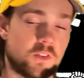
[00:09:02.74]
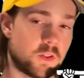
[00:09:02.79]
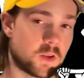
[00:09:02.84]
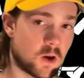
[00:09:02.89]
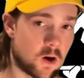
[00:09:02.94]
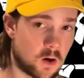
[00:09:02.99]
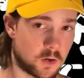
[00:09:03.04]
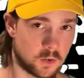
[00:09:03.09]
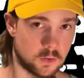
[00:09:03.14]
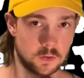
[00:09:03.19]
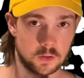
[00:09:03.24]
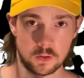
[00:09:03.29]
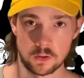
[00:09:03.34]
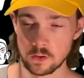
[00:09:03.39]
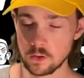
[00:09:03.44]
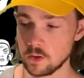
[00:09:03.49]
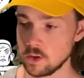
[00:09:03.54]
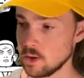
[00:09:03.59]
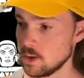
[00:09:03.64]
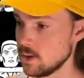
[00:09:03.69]
the garden,
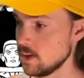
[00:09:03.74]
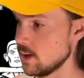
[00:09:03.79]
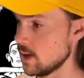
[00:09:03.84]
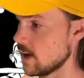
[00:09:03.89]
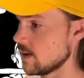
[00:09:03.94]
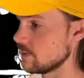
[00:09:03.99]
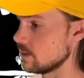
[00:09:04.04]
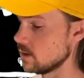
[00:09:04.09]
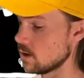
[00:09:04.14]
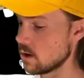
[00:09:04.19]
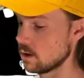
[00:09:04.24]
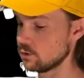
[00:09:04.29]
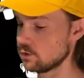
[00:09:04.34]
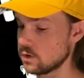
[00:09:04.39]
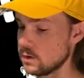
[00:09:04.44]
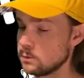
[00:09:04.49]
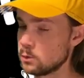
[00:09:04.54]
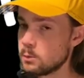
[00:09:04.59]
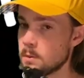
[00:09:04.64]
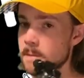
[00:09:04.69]
and the live
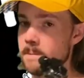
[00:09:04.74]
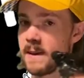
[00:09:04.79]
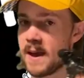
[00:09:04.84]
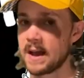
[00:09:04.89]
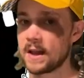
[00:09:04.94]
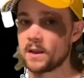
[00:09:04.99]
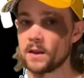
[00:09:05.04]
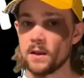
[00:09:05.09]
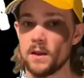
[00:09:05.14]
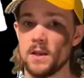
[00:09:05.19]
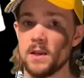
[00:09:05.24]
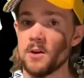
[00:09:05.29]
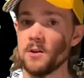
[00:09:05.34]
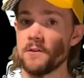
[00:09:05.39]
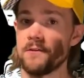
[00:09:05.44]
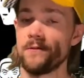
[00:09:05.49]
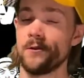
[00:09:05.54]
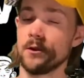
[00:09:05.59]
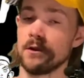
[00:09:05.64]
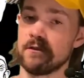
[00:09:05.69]
streams will be back in
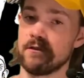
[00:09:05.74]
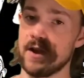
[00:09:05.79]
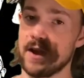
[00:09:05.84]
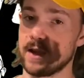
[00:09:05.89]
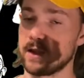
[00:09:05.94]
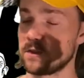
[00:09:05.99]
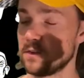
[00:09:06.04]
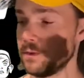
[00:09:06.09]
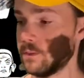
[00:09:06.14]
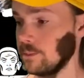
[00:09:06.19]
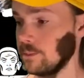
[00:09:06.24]
full effect.